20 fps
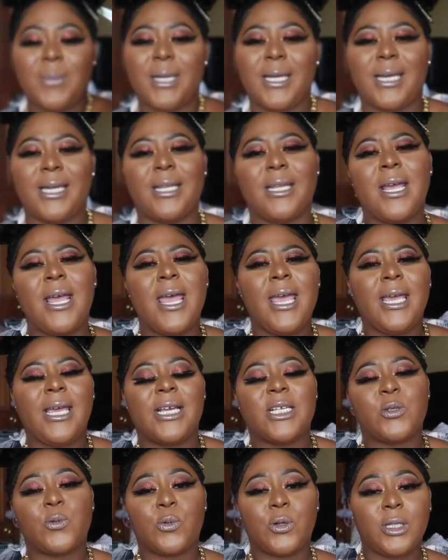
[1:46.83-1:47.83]
but
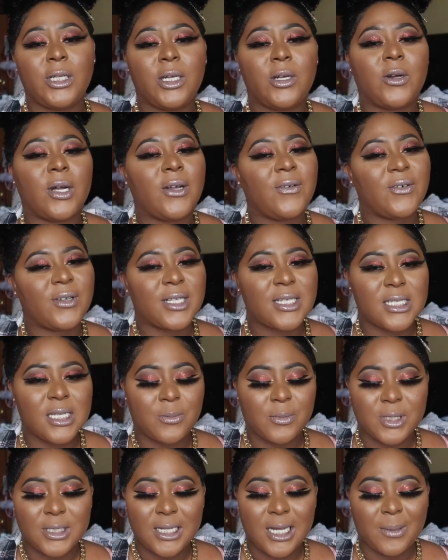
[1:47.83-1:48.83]
it's really great for the
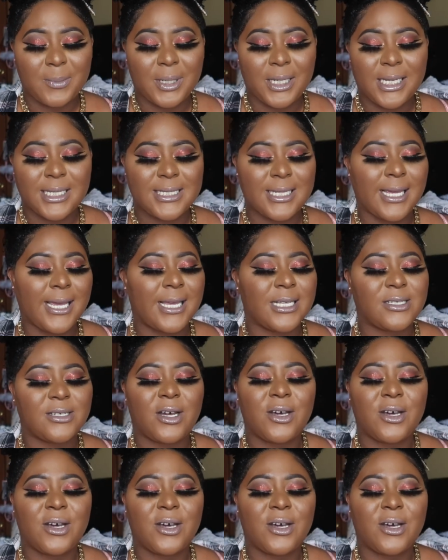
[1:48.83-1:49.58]
summertime because it has